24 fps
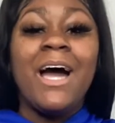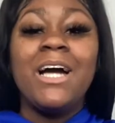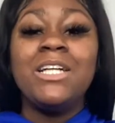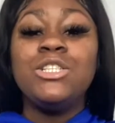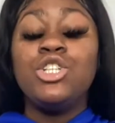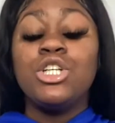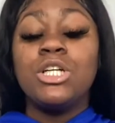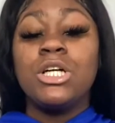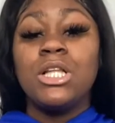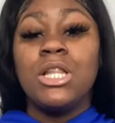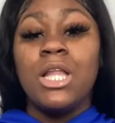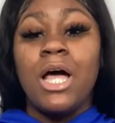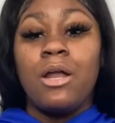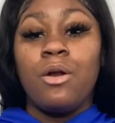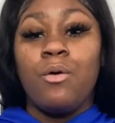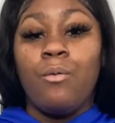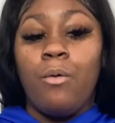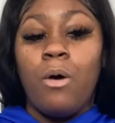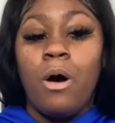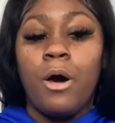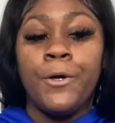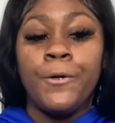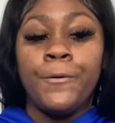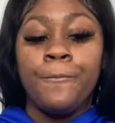I drink a lot of
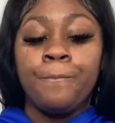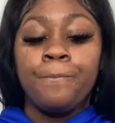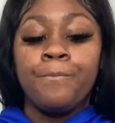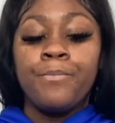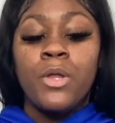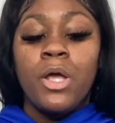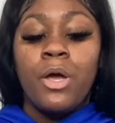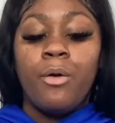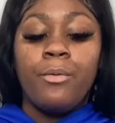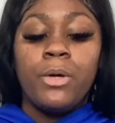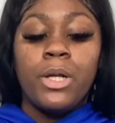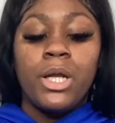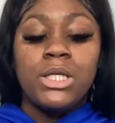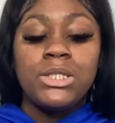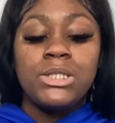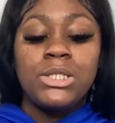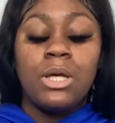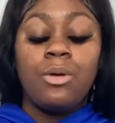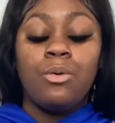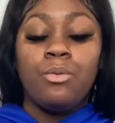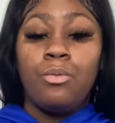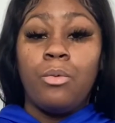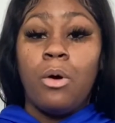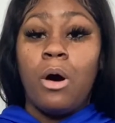water. And when I say
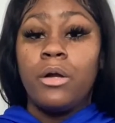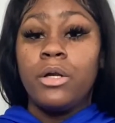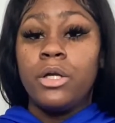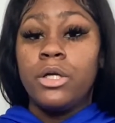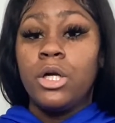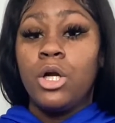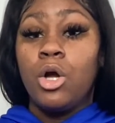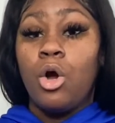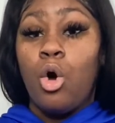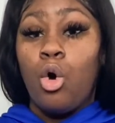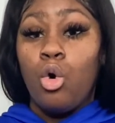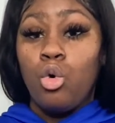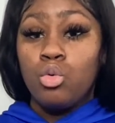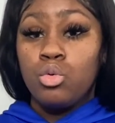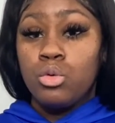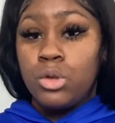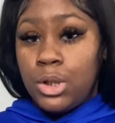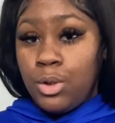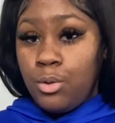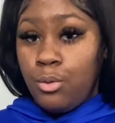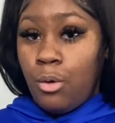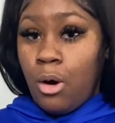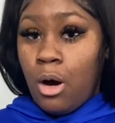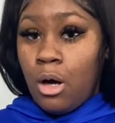water,
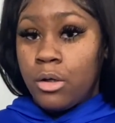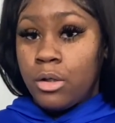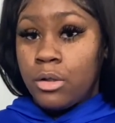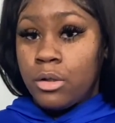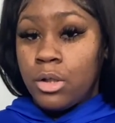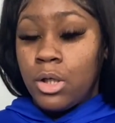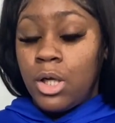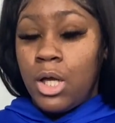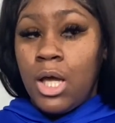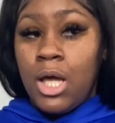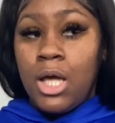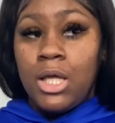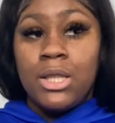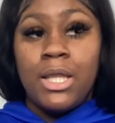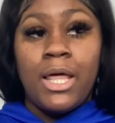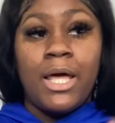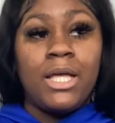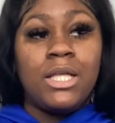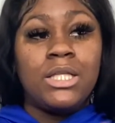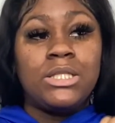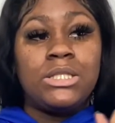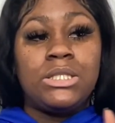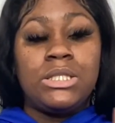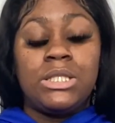only water.
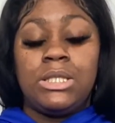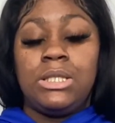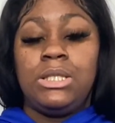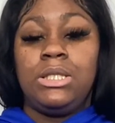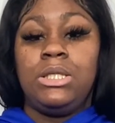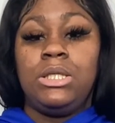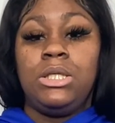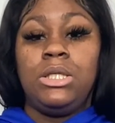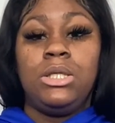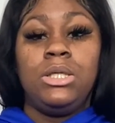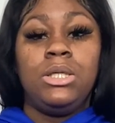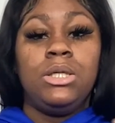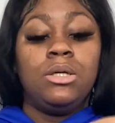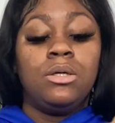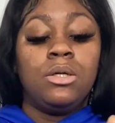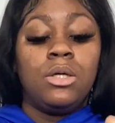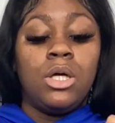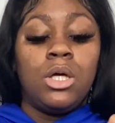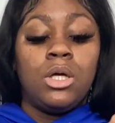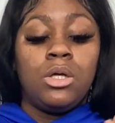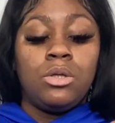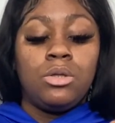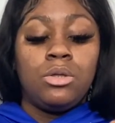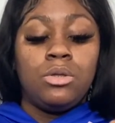Like tea,
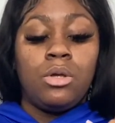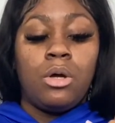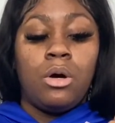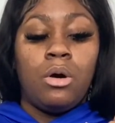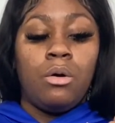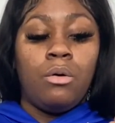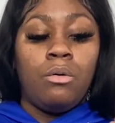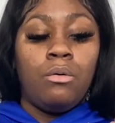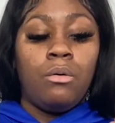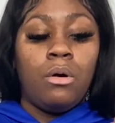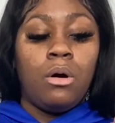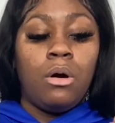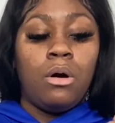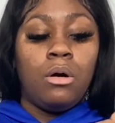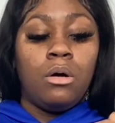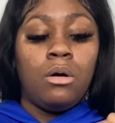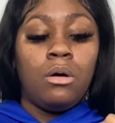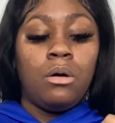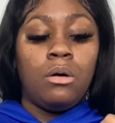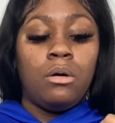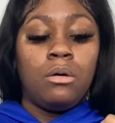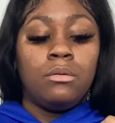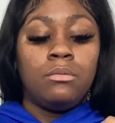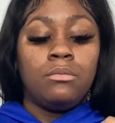you know,
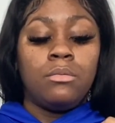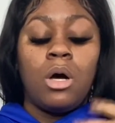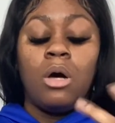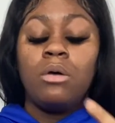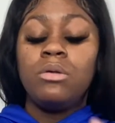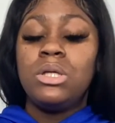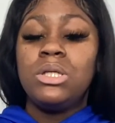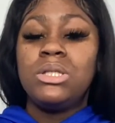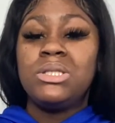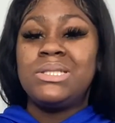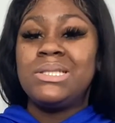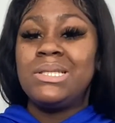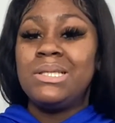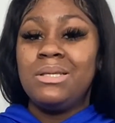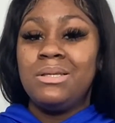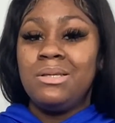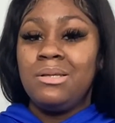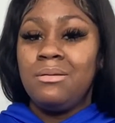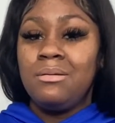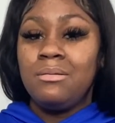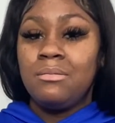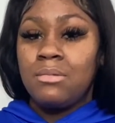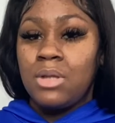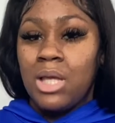um, only
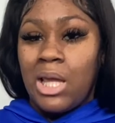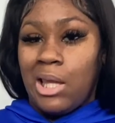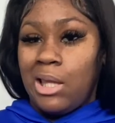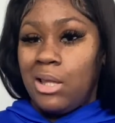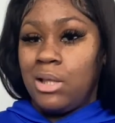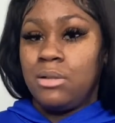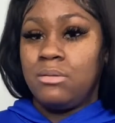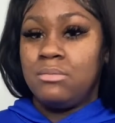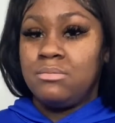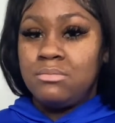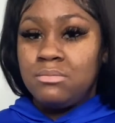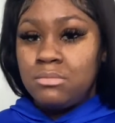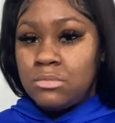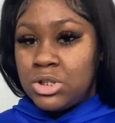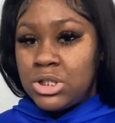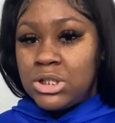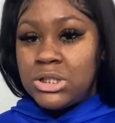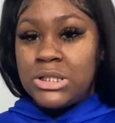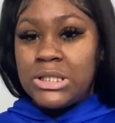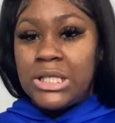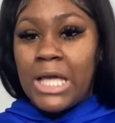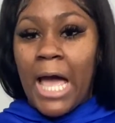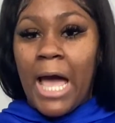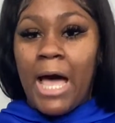tea and
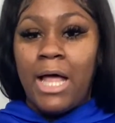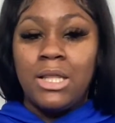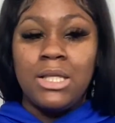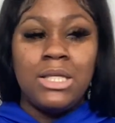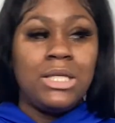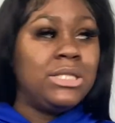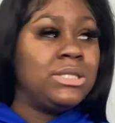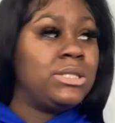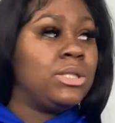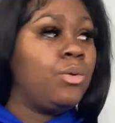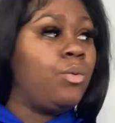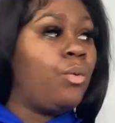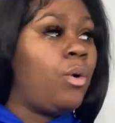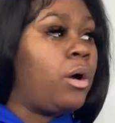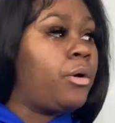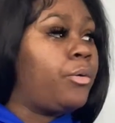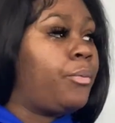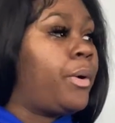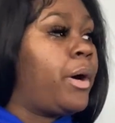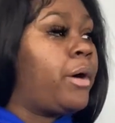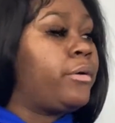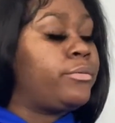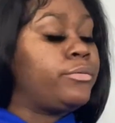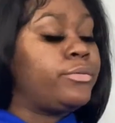just gallons and water
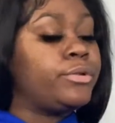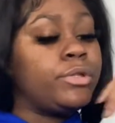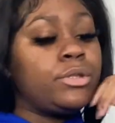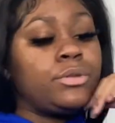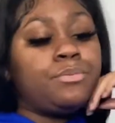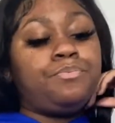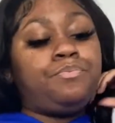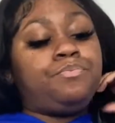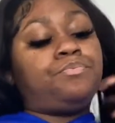bottles.